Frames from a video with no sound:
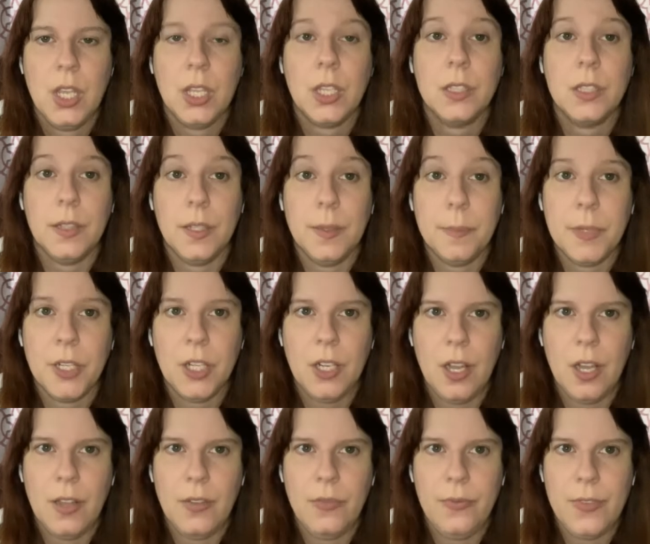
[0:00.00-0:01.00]
Glimmer
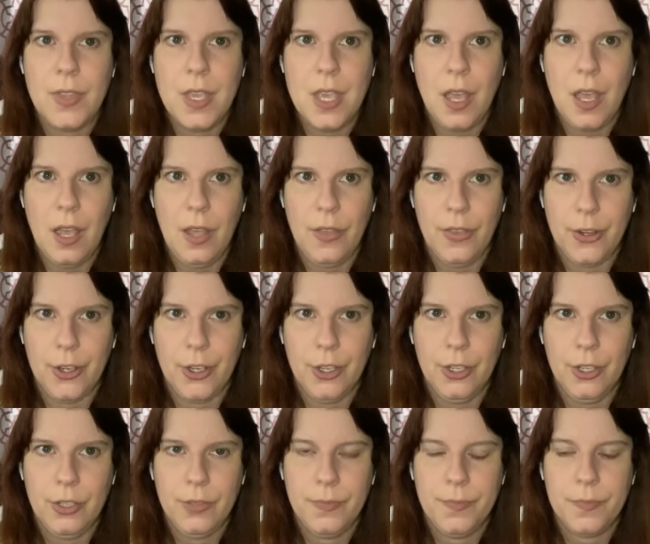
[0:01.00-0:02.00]
of the
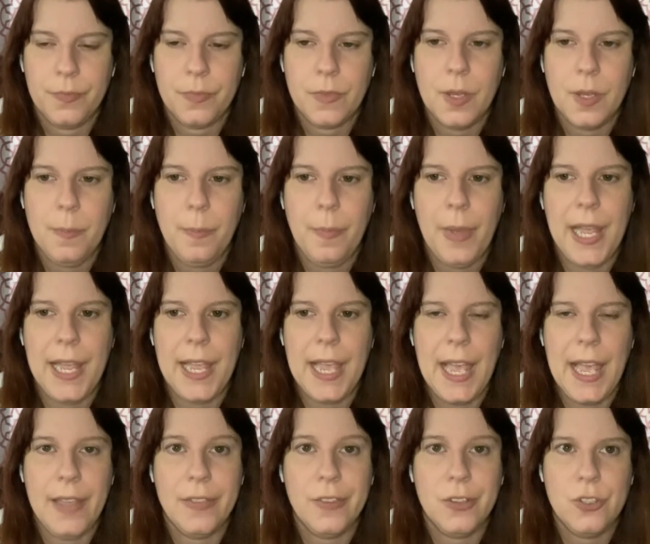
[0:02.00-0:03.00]
Other by
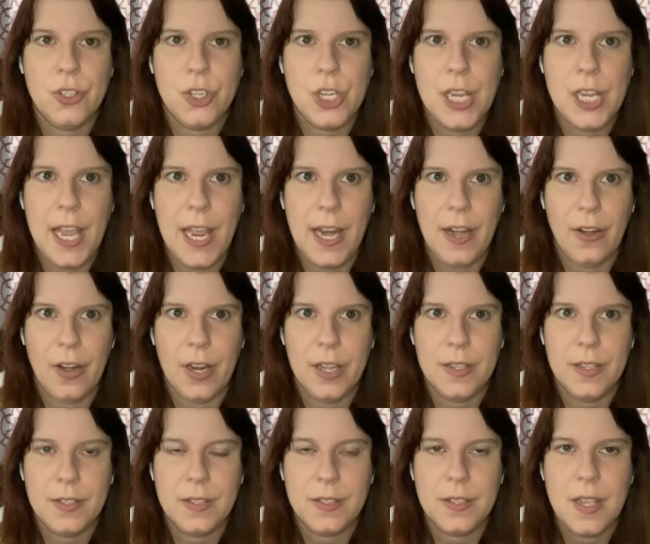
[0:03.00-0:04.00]
Heather G.
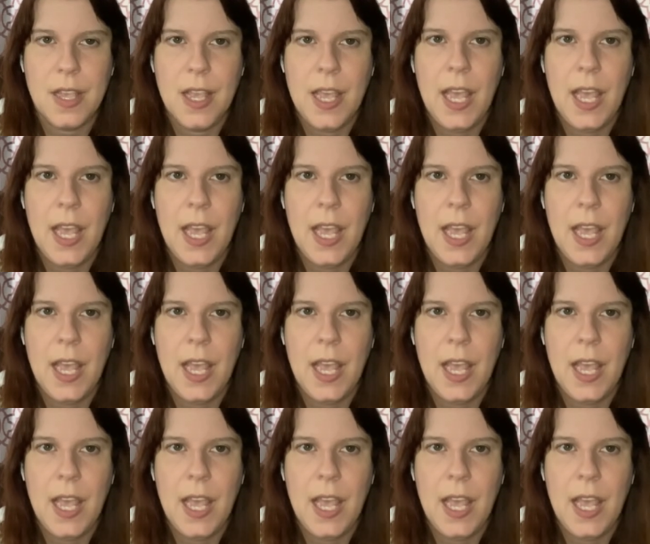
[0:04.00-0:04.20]
Harris.